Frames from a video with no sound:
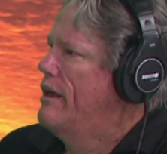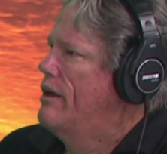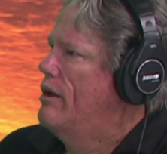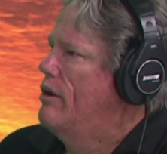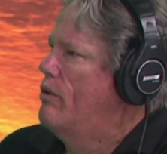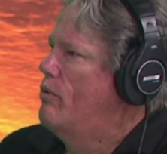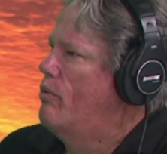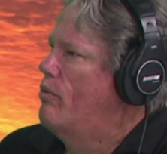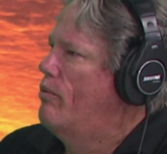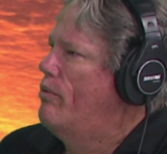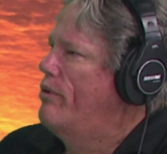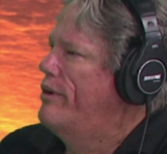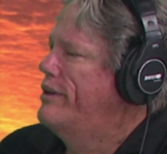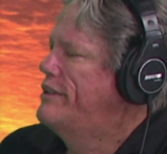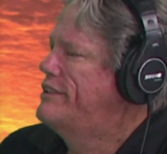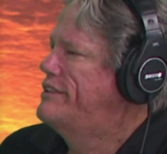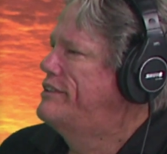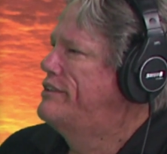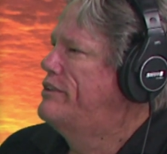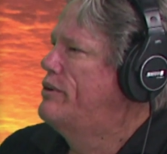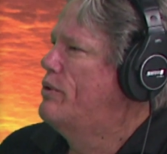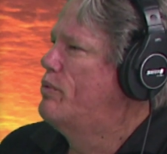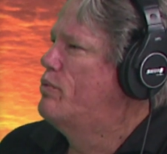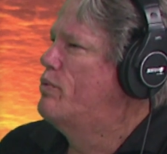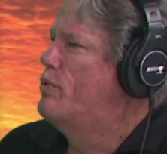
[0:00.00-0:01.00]
what's
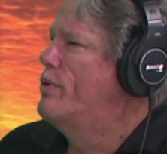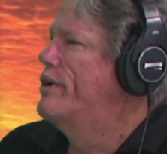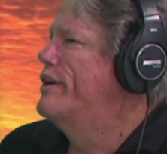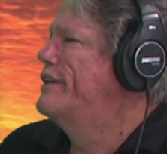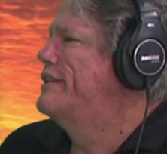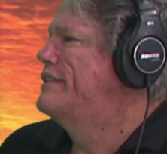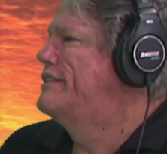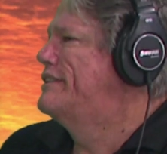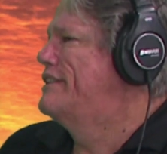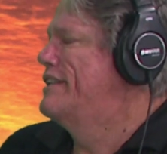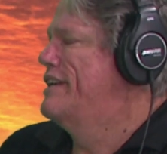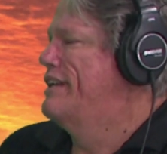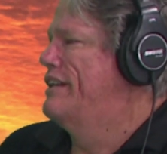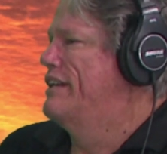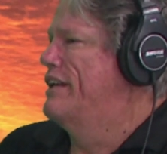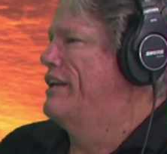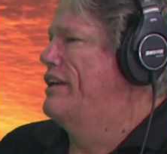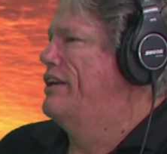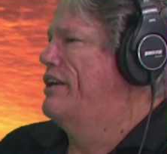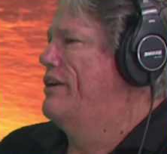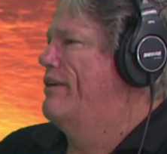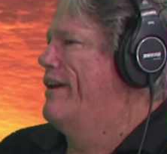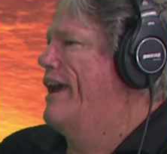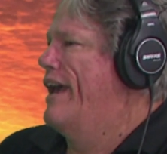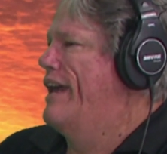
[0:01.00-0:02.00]
the worst thing that
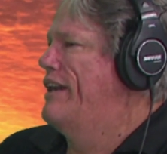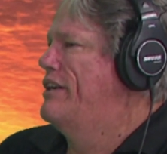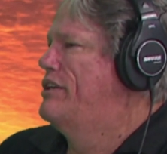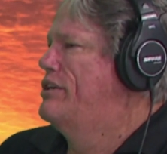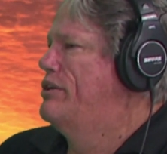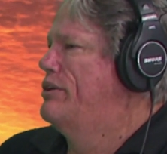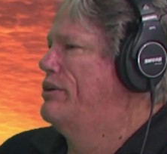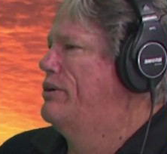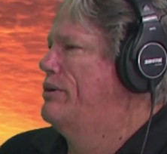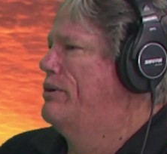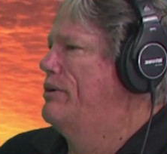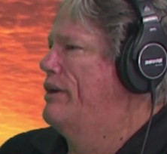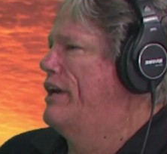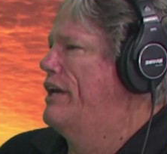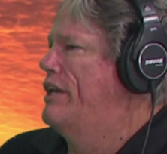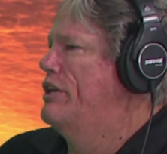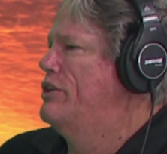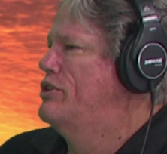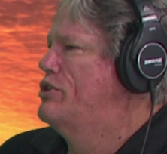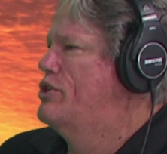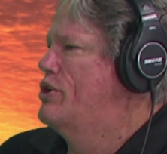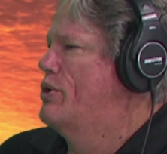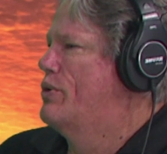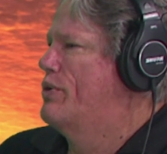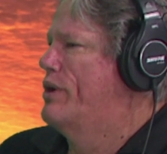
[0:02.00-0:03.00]
you had to
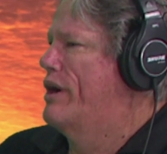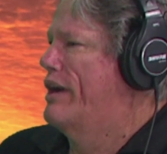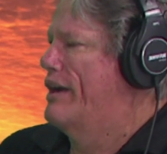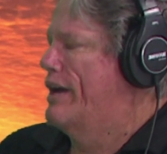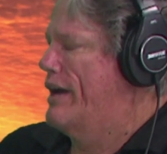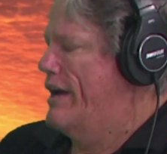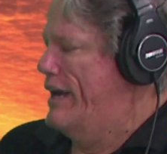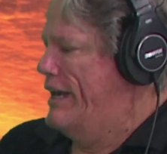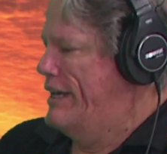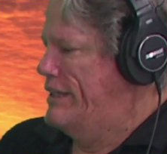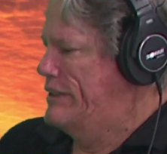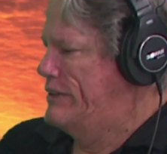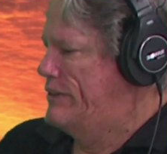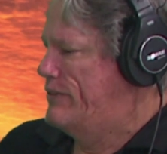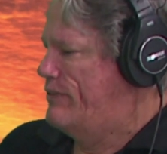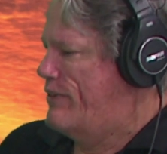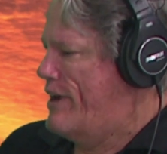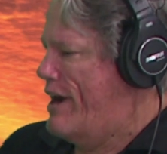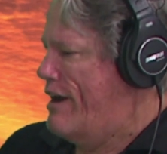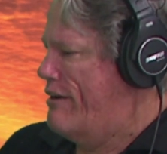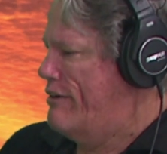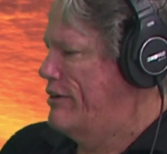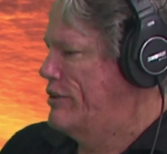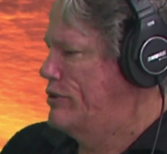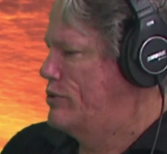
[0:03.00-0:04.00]
endure as
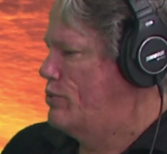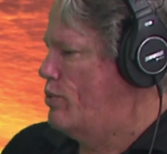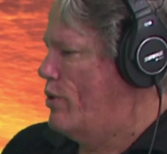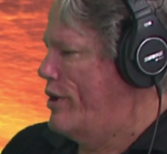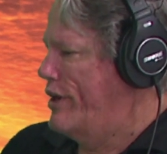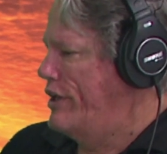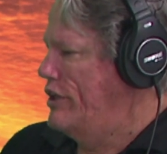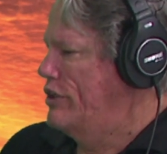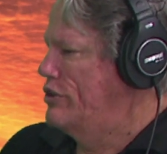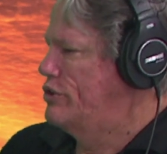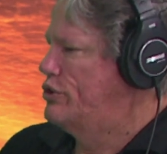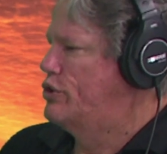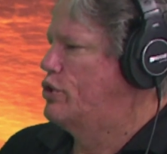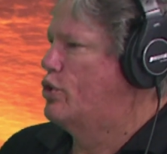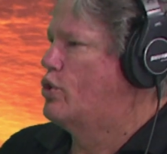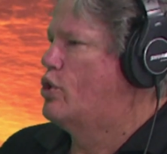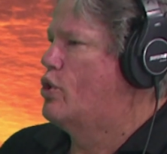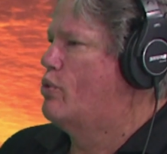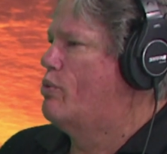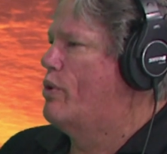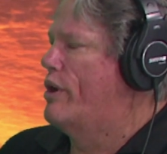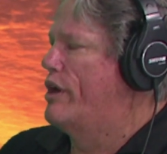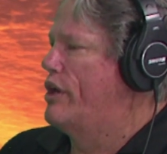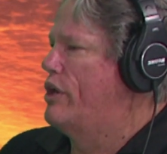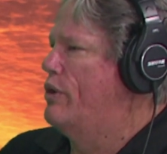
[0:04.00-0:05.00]
far as what you saw,
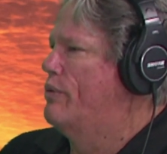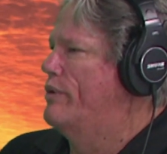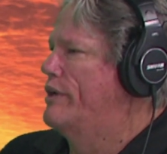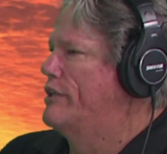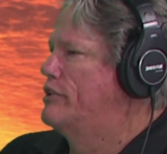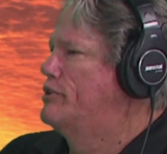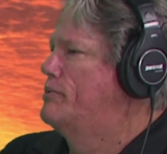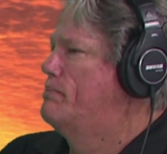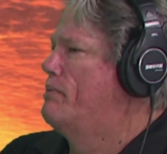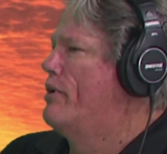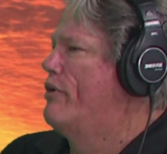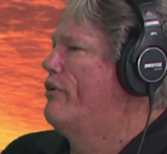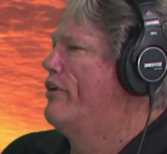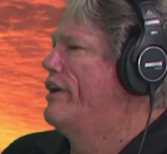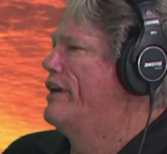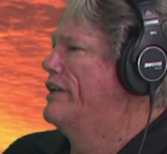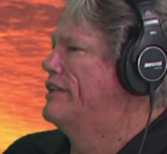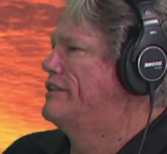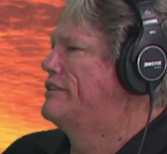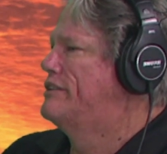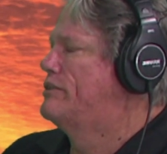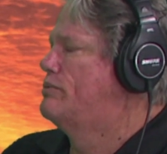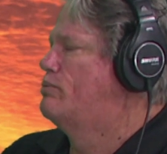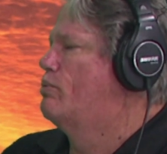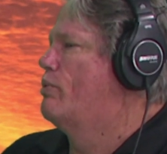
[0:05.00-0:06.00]
what you
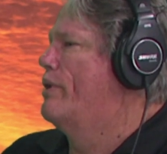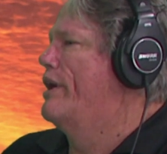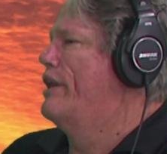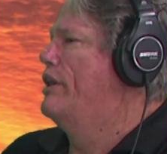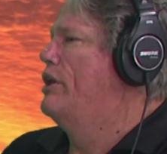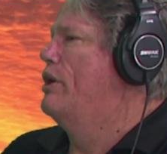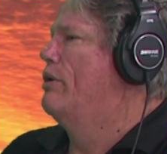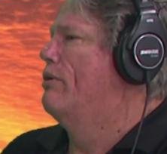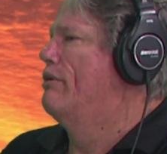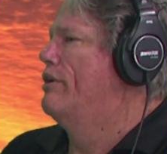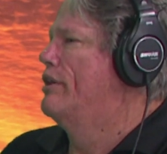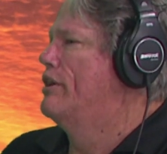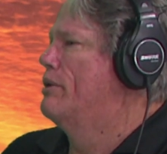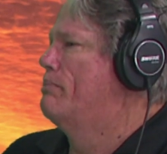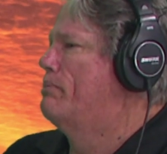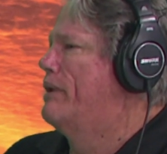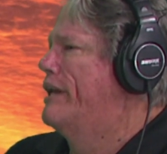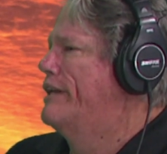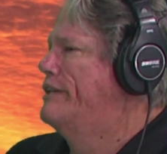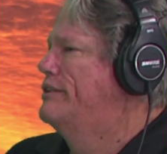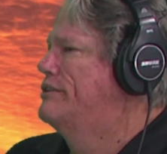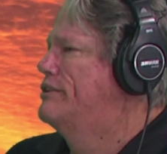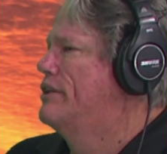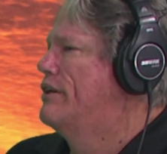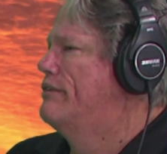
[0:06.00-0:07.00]
experienced when you're in the
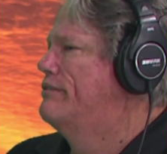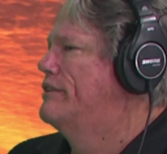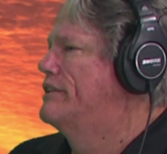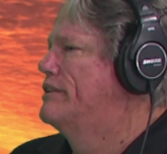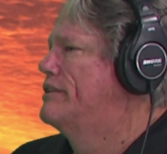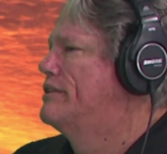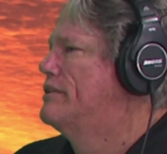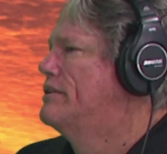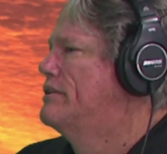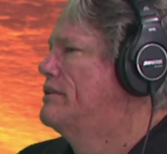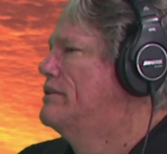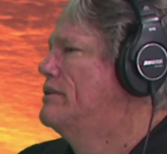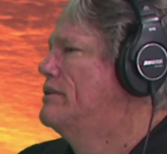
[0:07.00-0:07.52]
police service?